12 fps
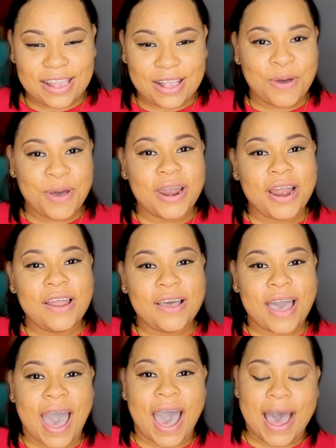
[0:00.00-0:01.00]
we're gonna look
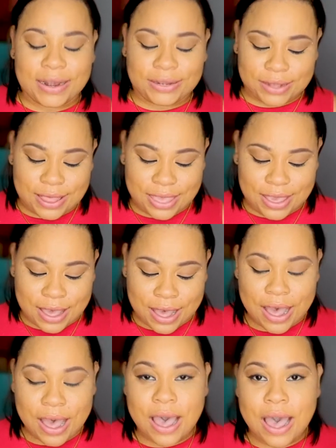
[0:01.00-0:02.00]
at
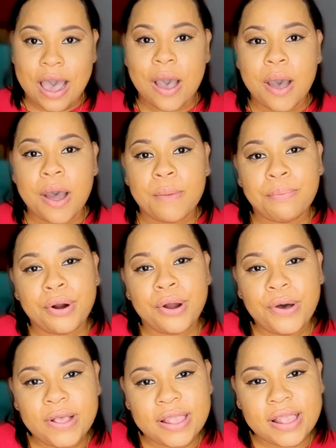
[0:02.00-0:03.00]
the
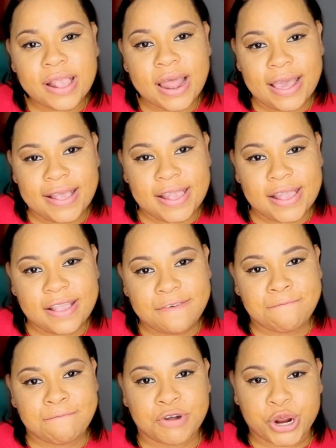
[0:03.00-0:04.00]
pros list
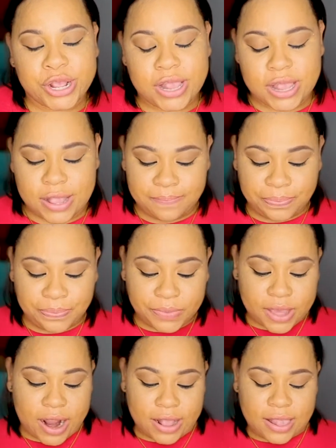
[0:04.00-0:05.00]
first.
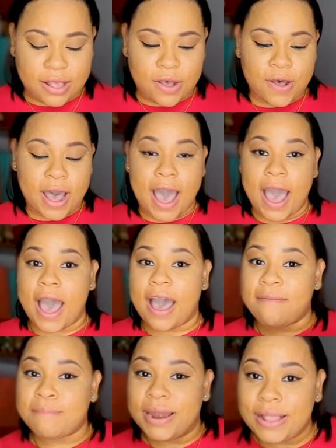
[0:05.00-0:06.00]
All right, so I
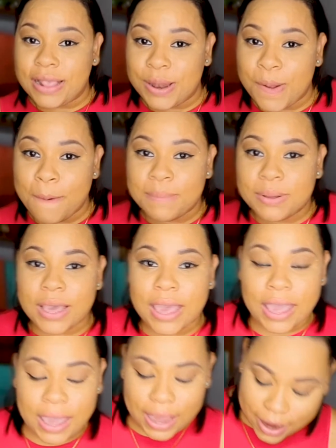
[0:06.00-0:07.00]
have my little notebook
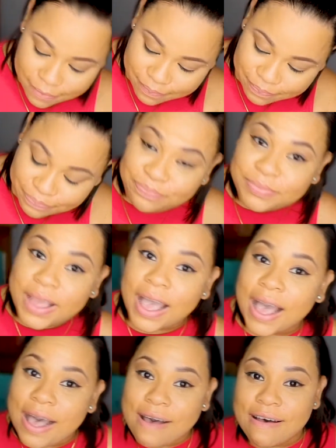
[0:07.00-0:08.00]
here.
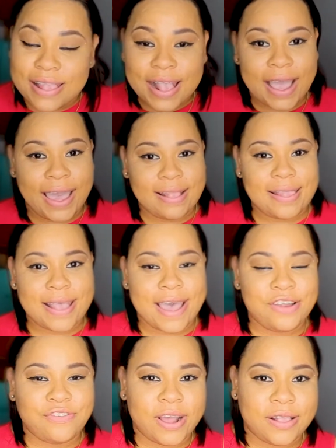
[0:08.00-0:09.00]
because I get
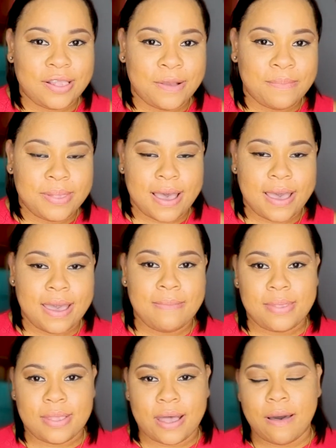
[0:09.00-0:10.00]
sidetracked sometimes.
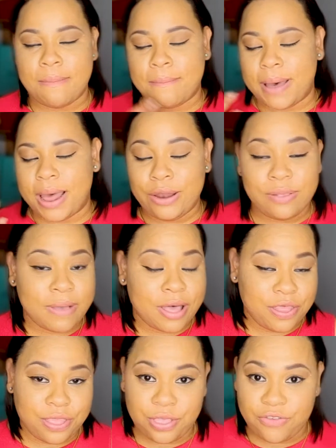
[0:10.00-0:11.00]
I lose my
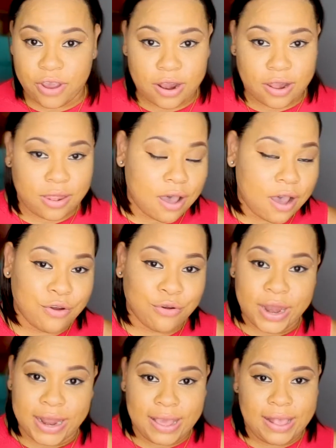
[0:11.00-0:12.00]
train of thought
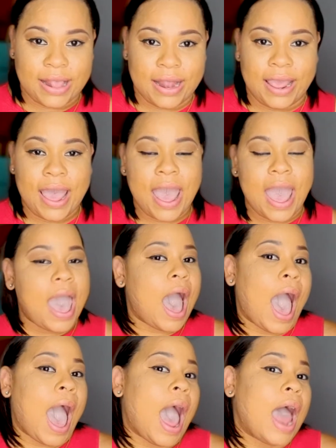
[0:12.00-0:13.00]
really easily,
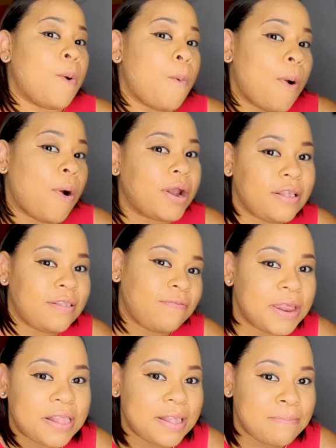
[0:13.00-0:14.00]
and I don't want this
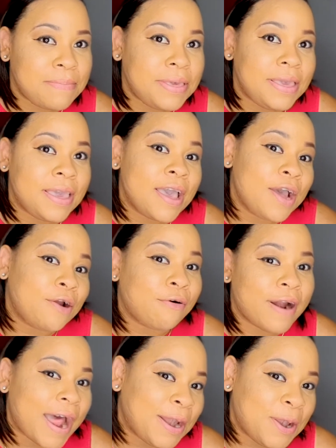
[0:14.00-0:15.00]
video to be
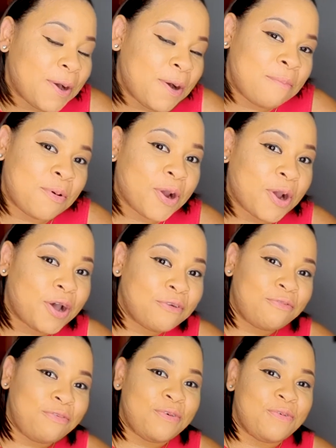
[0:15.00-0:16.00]
random or
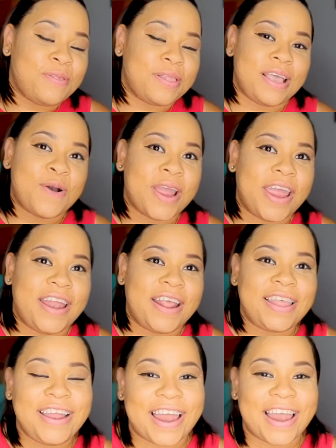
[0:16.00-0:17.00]
confusing or
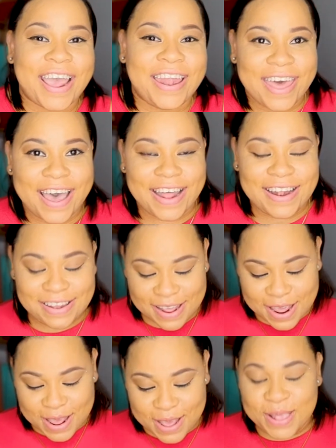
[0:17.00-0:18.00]
anything like that.
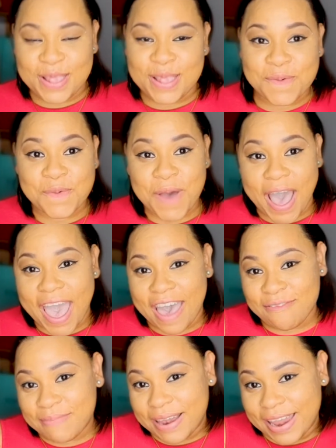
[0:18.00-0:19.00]
So I
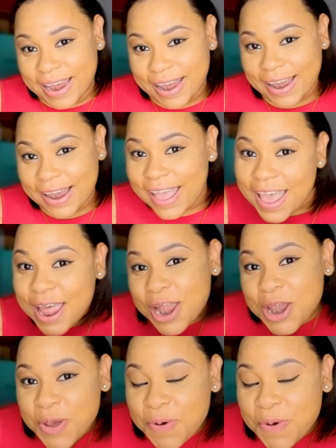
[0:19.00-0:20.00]
have my little
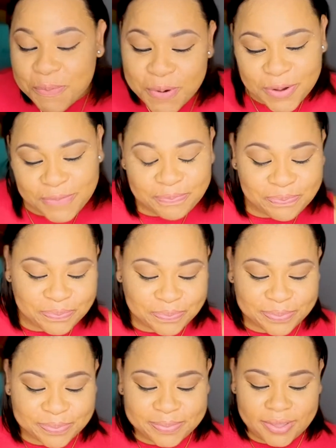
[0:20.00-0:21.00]
notebook.
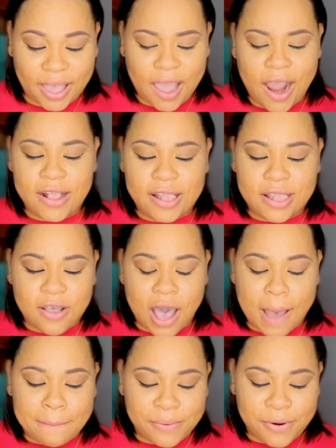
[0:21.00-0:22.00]
All right, so
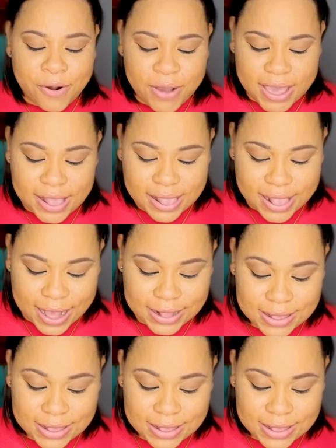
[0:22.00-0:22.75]
a pro is that